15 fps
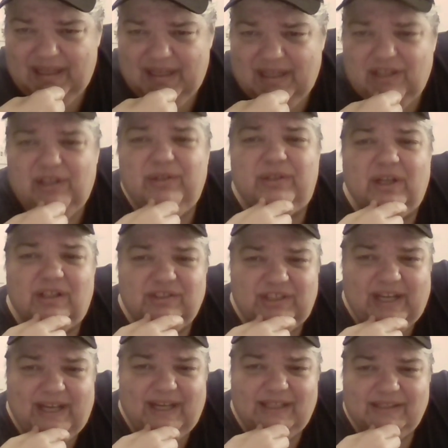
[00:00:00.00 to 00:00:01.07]
Utah
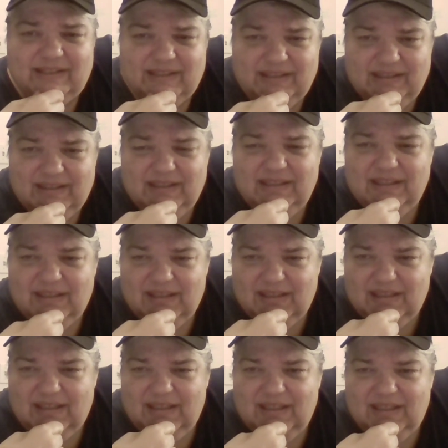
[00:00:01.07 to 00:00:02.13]
Jazz,
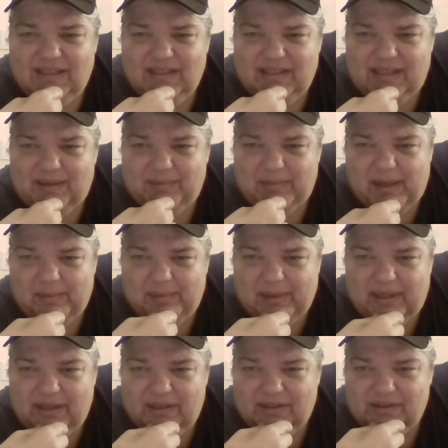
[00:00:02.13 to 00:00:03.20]
the NBA
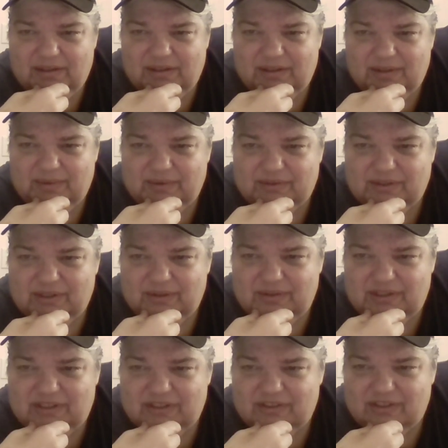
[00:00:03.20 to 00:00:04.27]
player, there was no
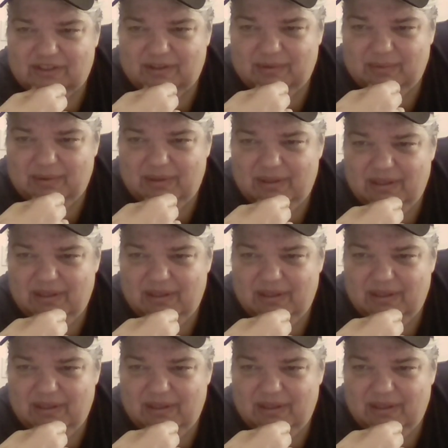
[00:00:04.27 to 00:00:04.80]
disso